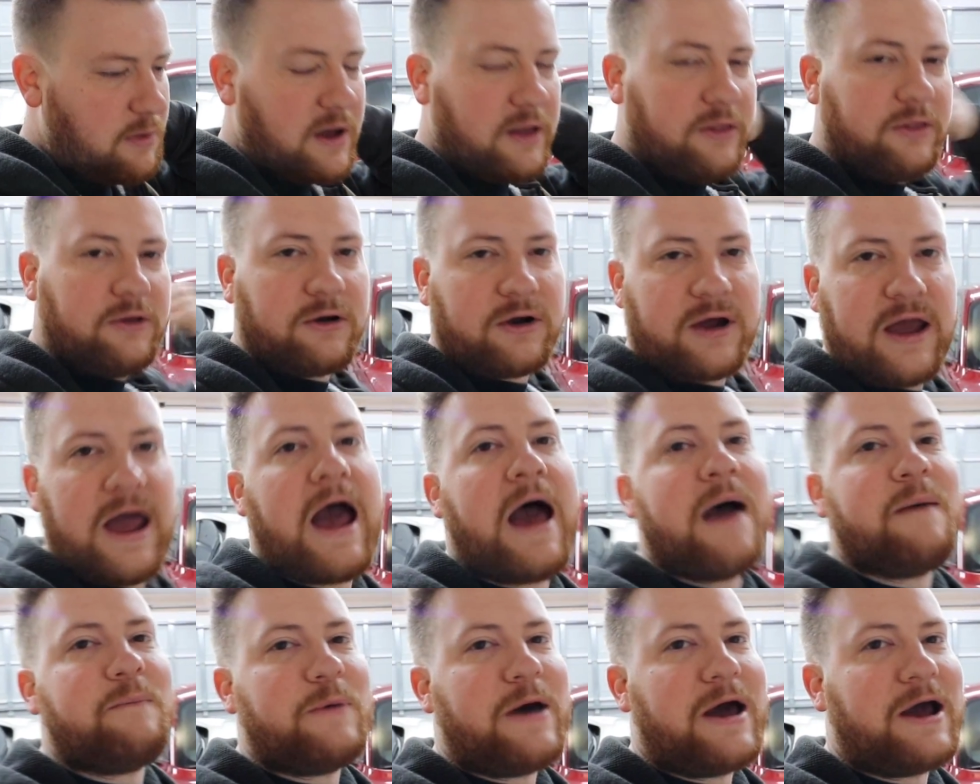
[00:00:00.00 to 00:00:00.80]
and their
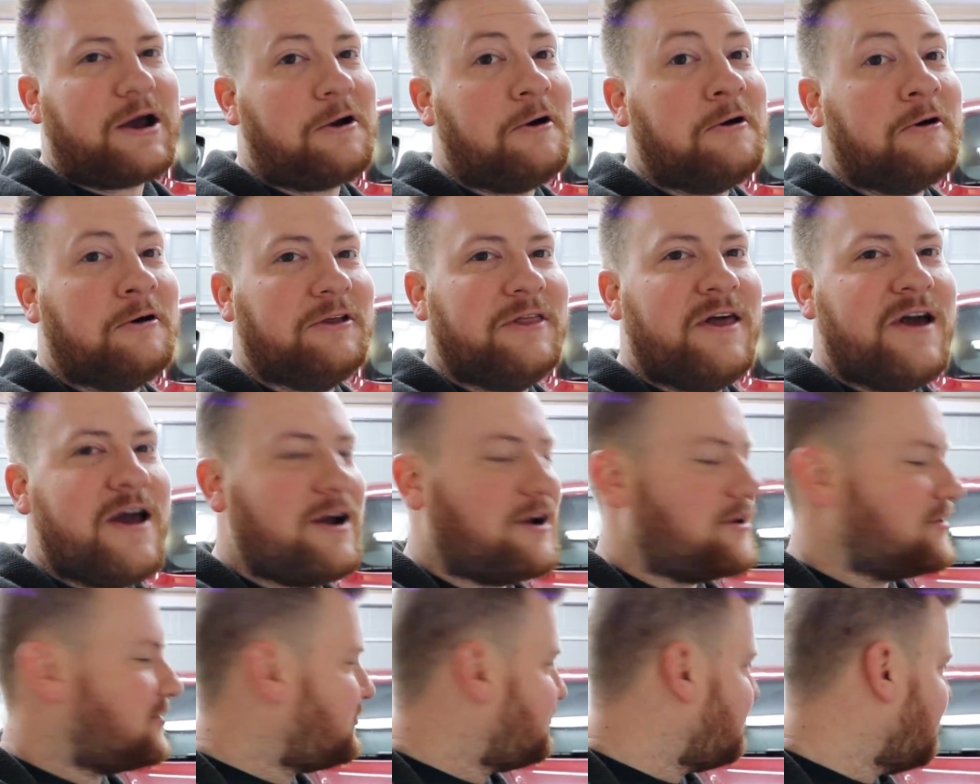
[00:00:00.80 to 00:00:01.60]
catback on
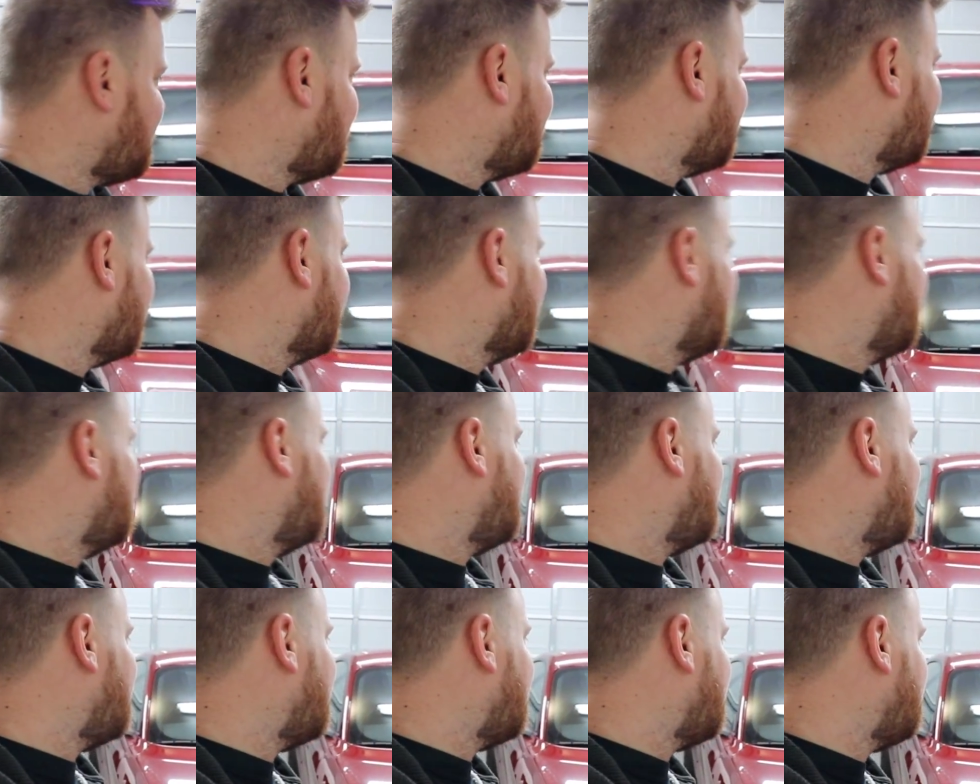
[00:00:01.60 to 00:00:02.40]
there. So
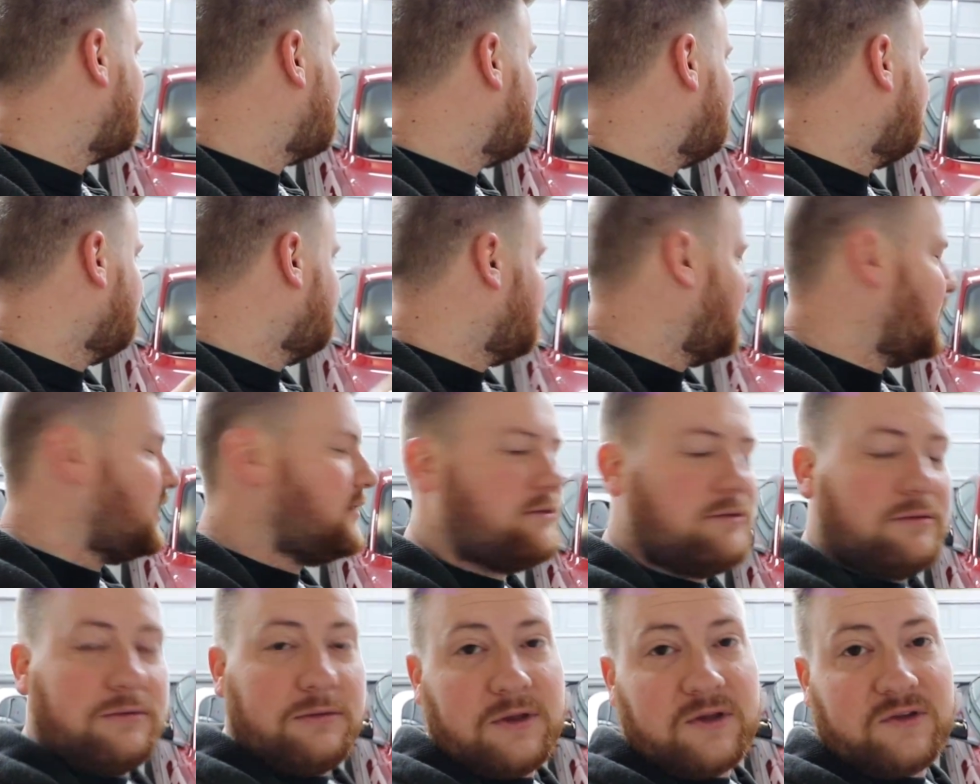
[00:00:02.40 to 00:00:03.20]

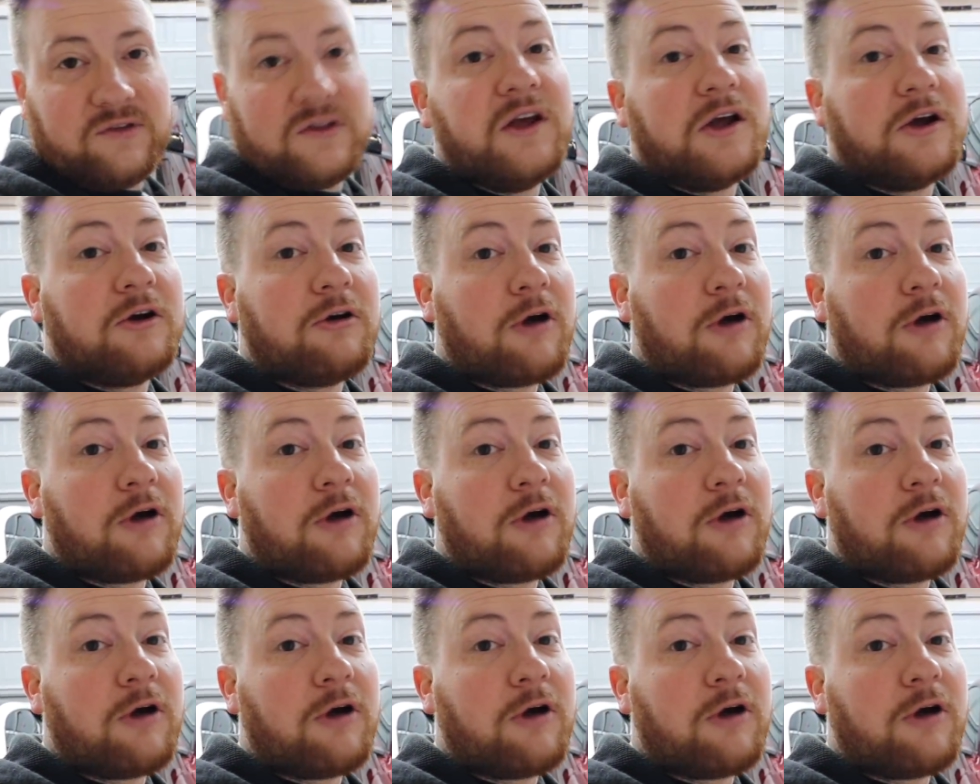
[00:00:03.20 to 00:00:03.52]
yeah, this thing